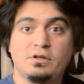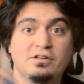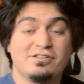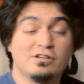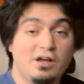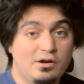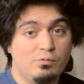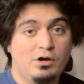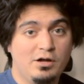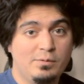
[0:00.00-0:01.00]
there's a lot
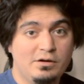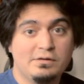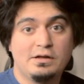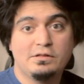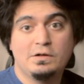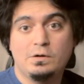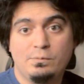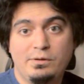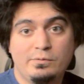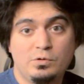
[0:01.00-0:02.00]
of rock players out
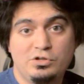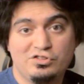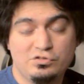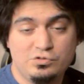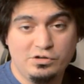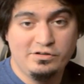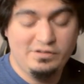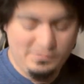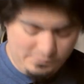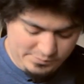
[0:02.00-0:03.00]
there, people who just enjoy the
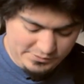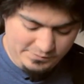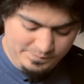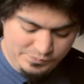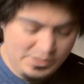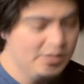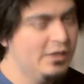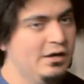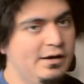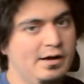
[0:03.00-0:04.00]
sound of a pick.
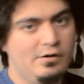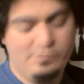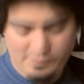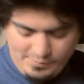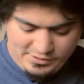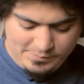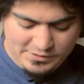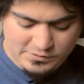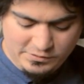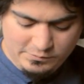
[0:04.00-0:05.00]
Now, for the best
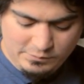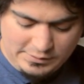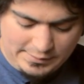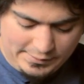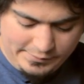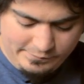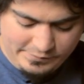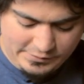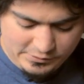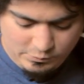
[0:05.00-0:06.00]
pick tone, what I
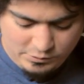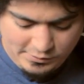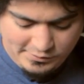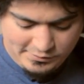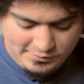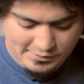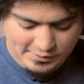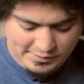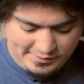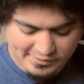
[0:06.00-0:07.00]
found works is
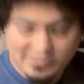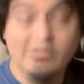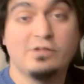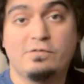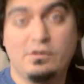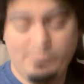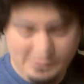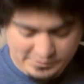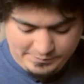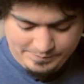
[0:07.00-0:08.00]
that I isolate the front
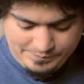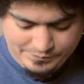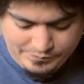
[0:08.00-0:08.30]
pickup,